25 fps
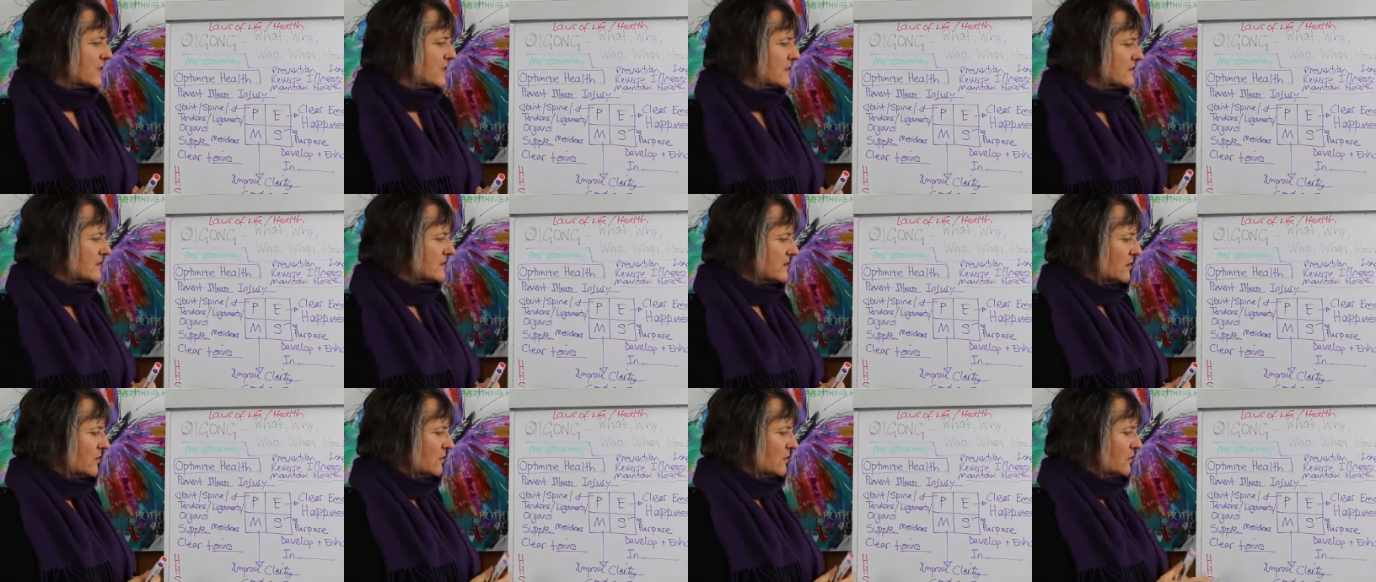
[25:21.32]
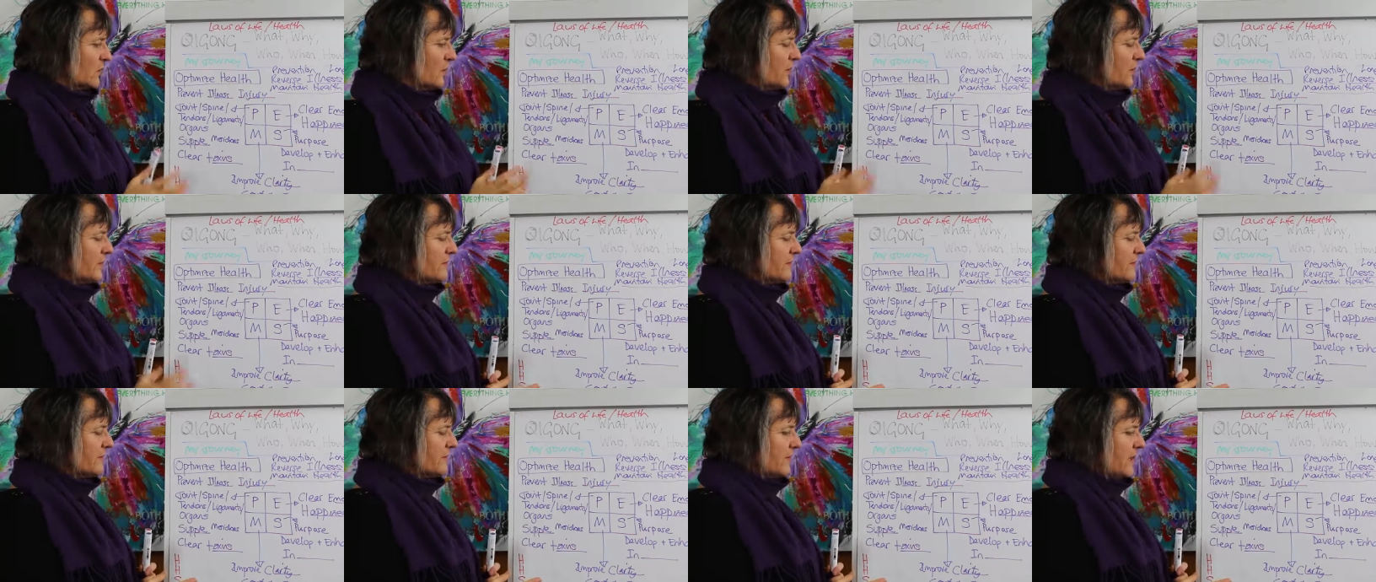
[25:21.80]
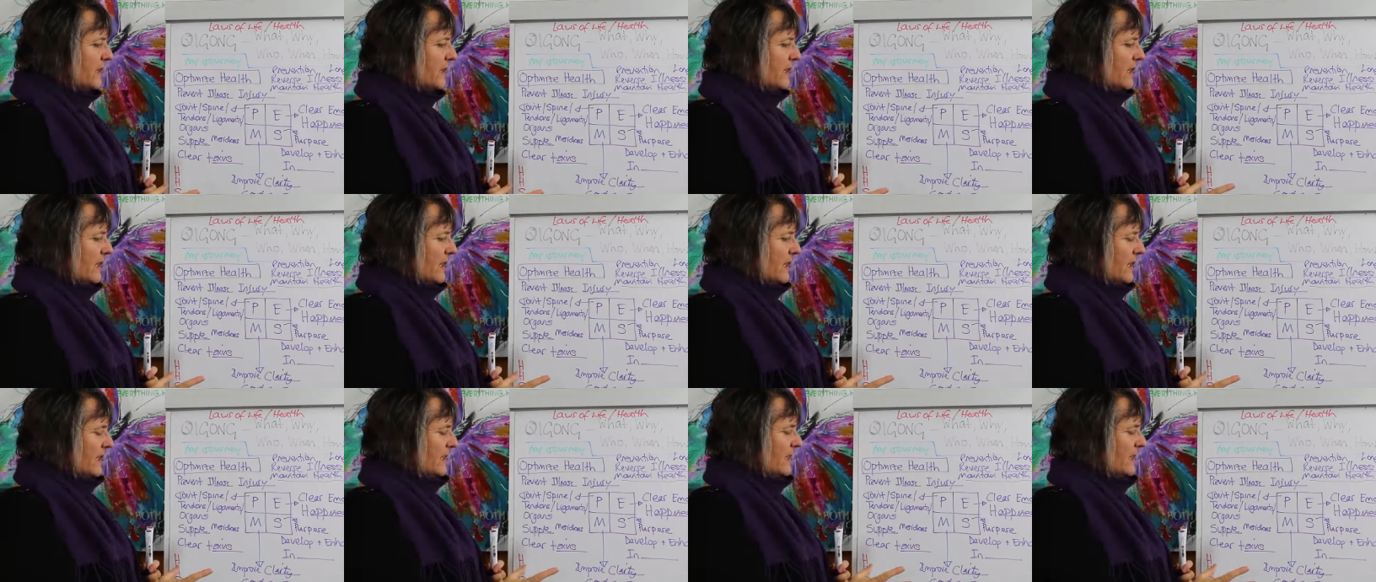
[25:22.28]
So, a lot of
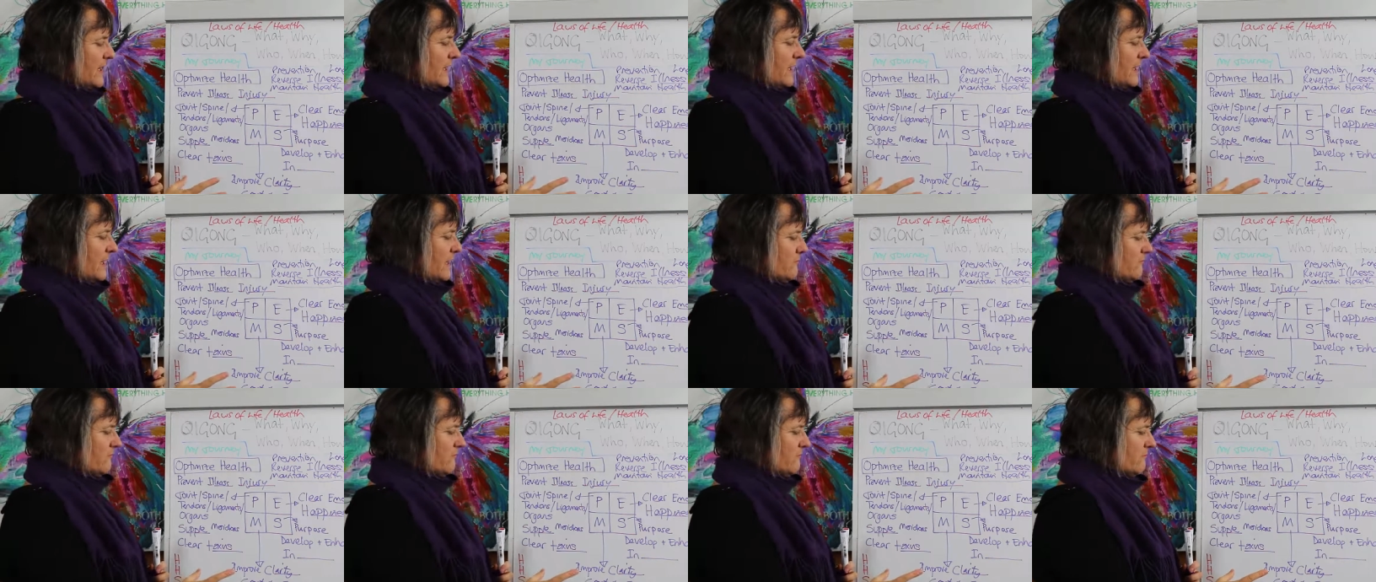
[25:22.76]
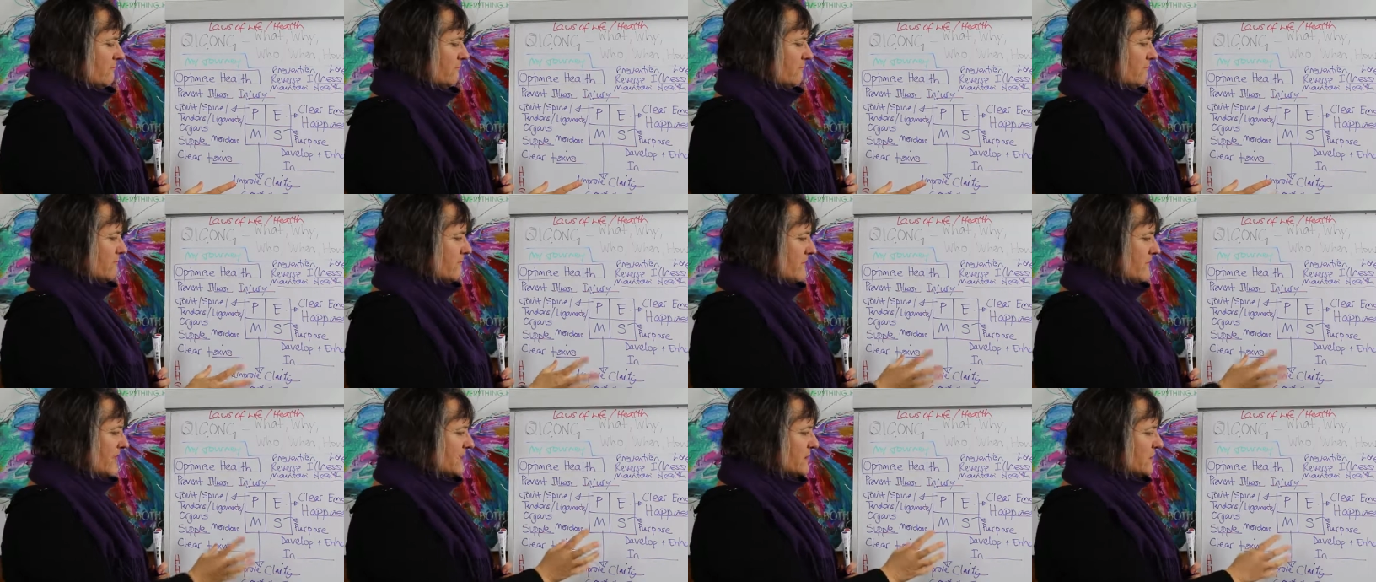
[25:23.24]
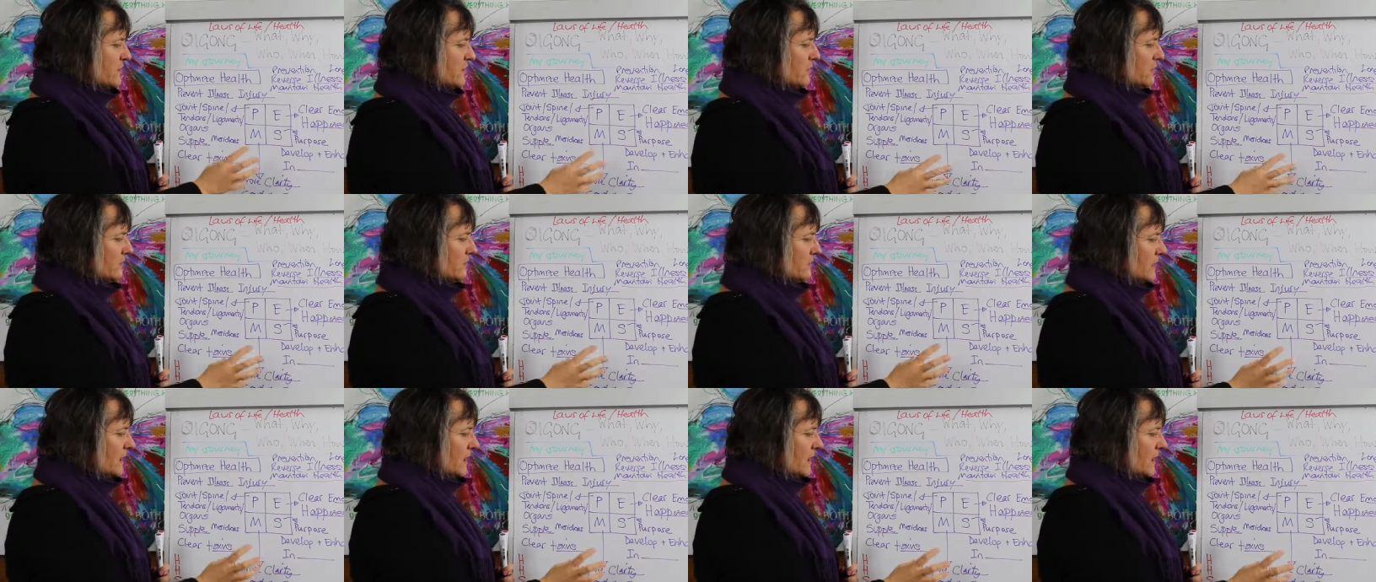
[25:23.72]
um,
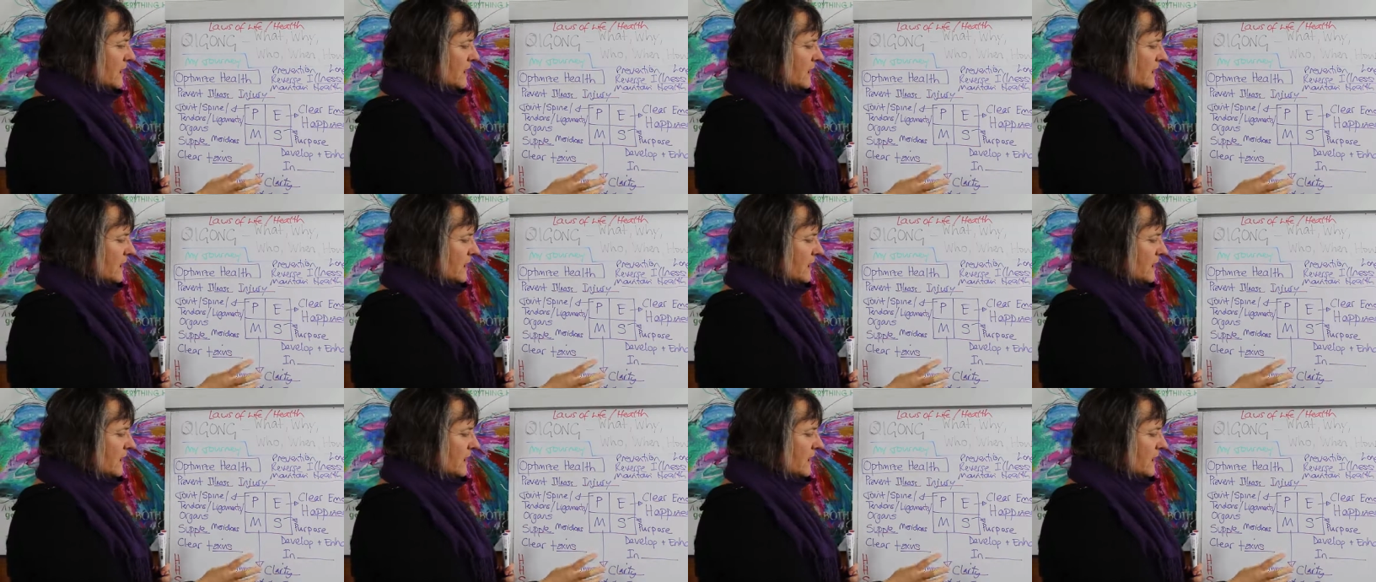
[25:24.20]
mental